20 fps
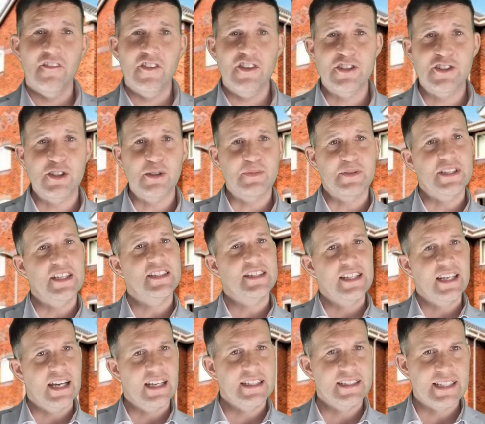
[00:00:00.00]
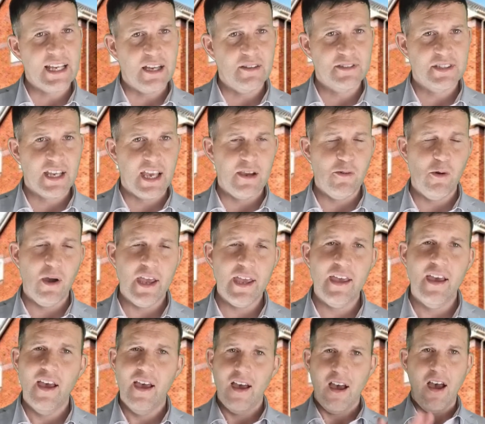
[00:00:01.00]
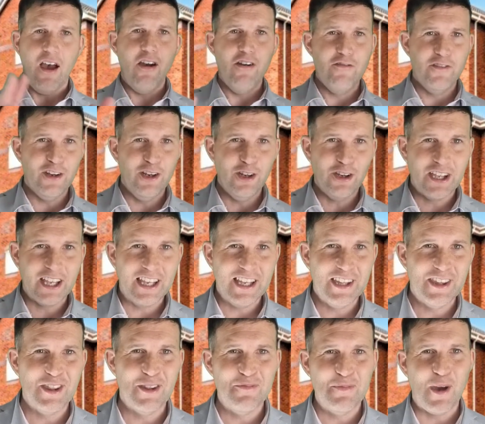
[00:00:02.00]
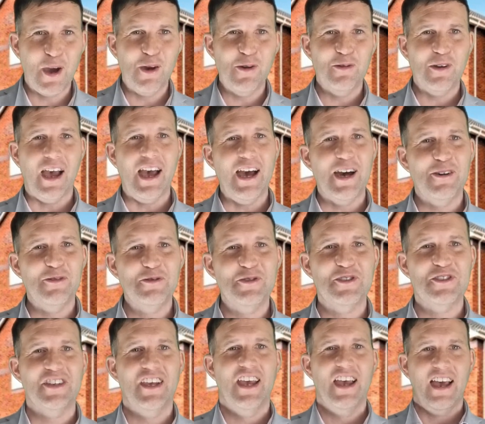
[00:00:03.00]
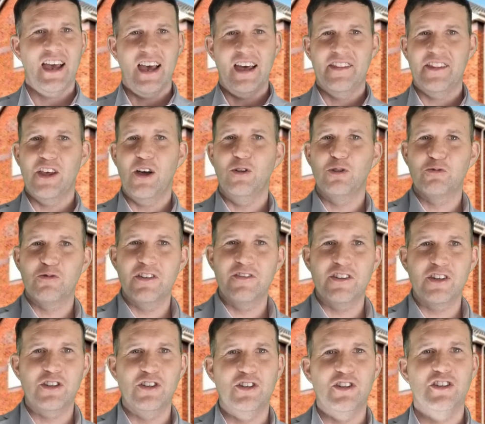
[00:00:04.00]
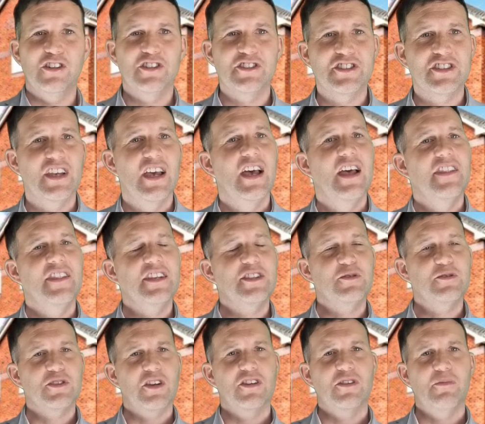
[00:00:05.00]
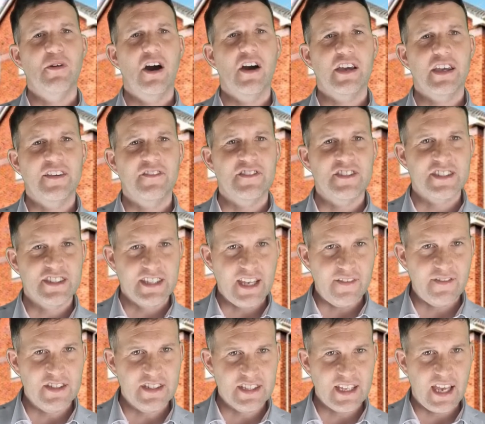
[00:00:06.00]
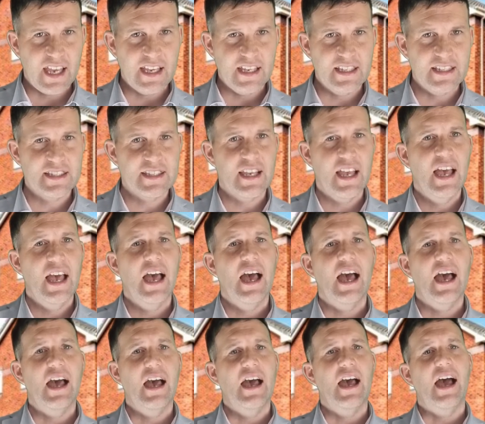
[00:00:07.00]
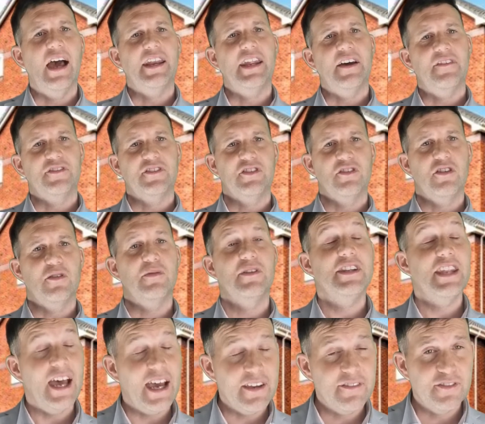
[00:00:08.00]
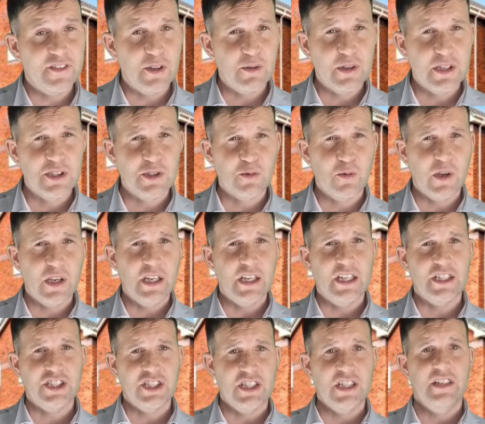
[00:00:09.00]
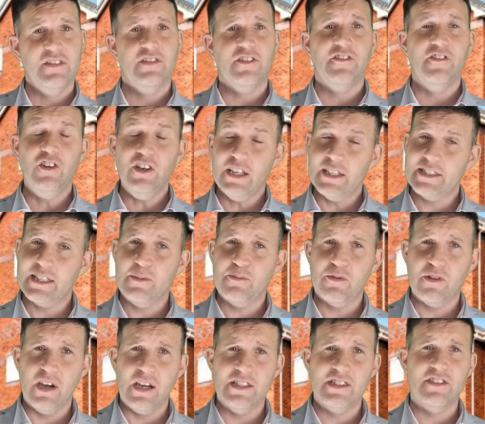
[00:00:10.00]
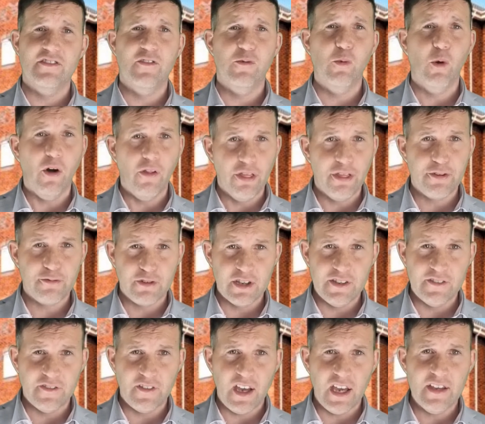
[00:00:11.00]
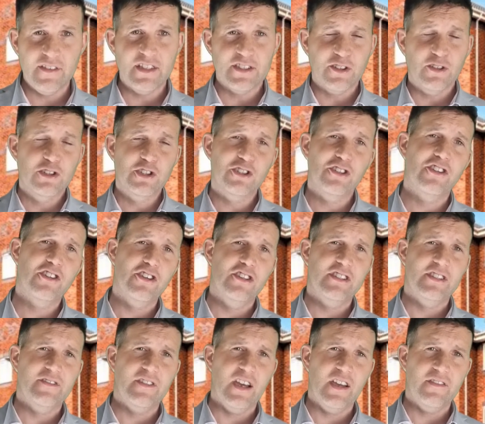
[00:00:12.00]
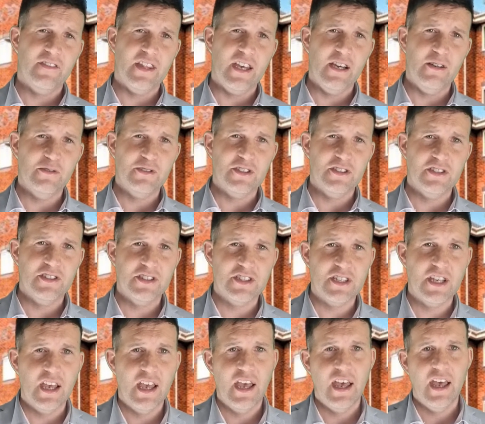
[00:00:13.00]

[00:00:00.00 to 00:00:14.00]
first up 69 Towns Gateway, overlooking the boathouse and the old river course. This was on the market for 7 days and after 9 viewings, we achieved full asking price of 135, that's 135,000.